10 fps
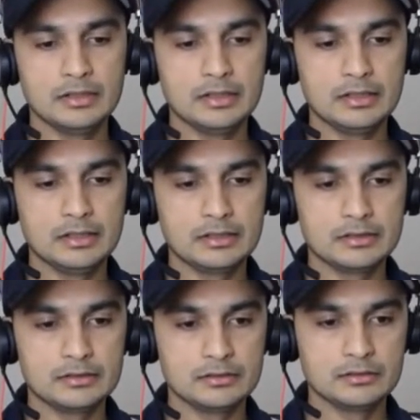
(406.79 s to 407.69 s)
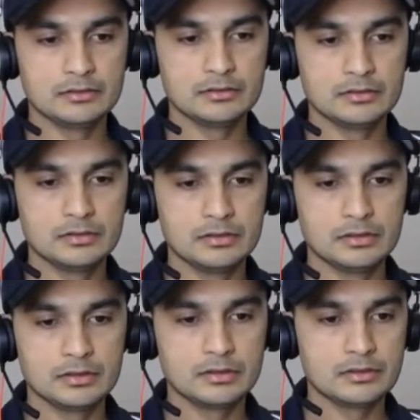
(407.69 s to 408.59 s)
And
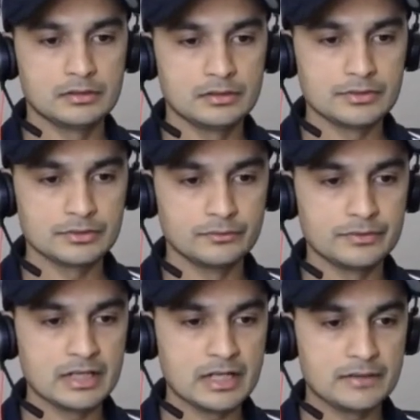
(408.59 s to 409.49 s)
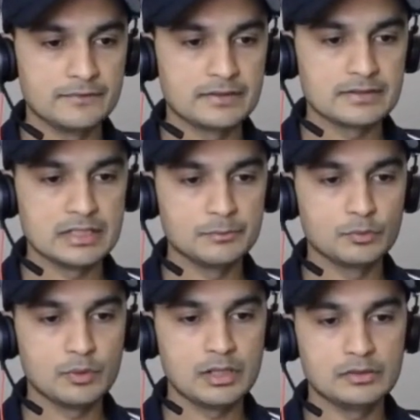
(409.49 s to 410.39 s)
so we have this
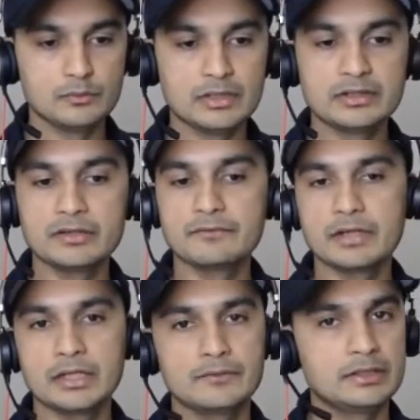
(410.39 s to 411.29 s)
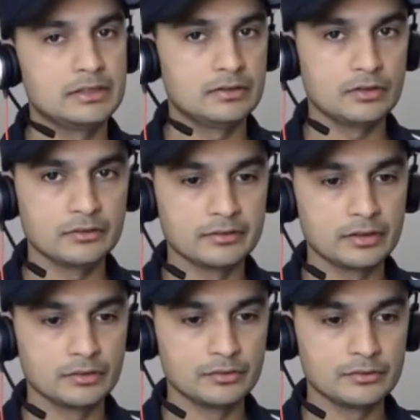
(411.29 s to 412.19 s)
nums1 1 3 5 and then all
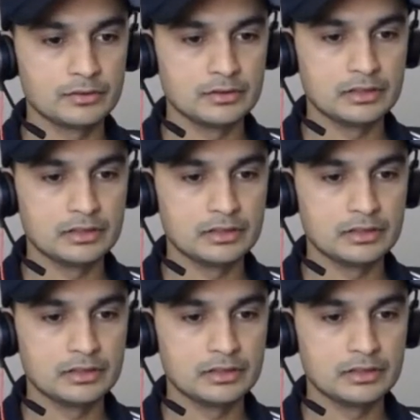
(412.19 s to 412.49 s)
zeros.